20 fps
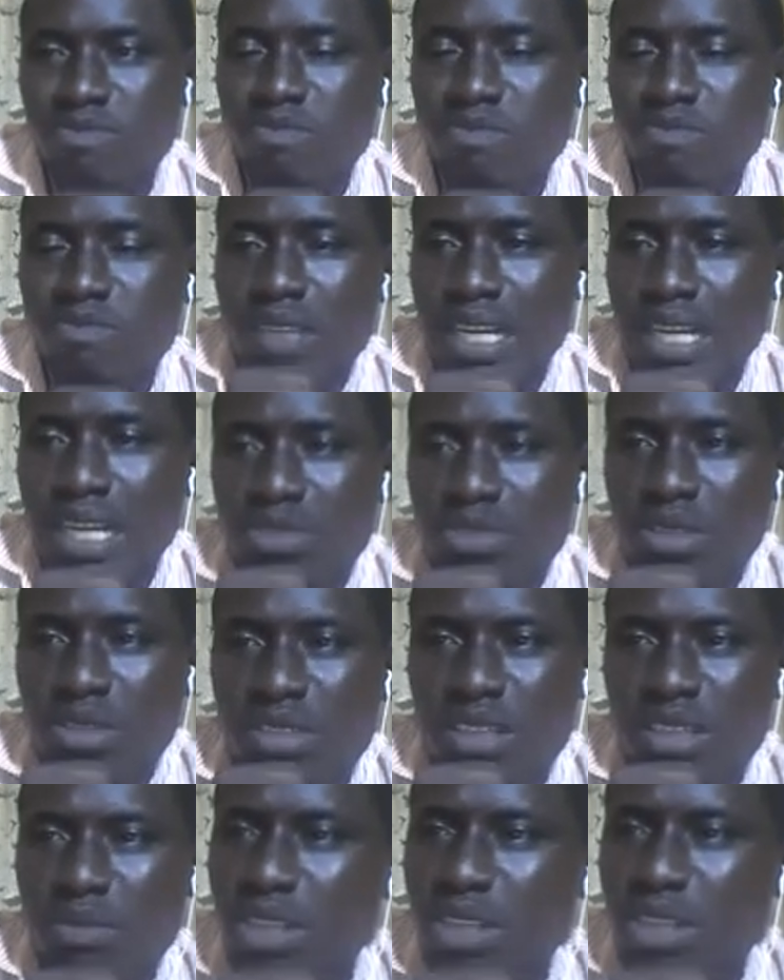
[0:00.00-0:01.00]
I guess I'm saying that
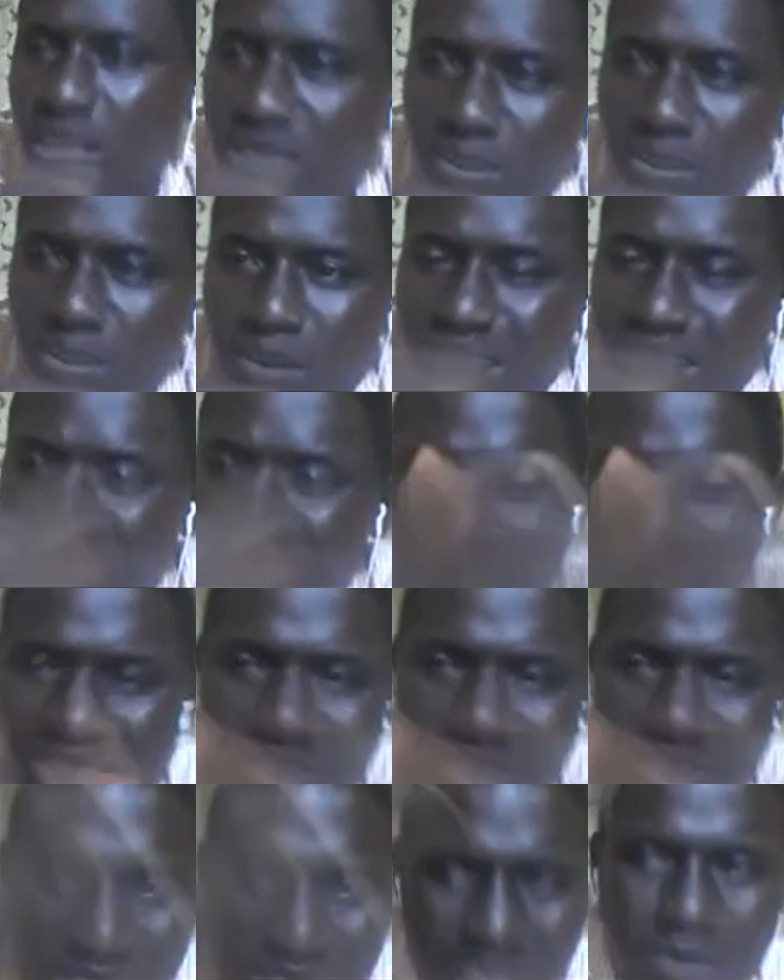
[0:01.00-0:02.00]
because the person is not even
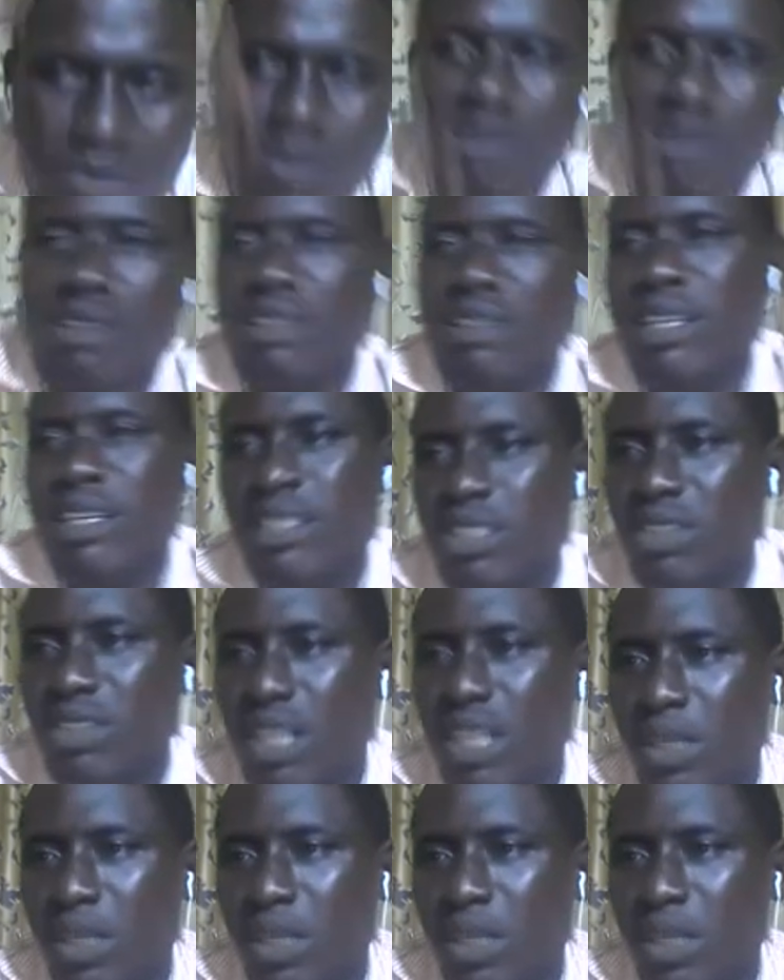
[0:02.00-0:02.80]
having presence in Nigeria.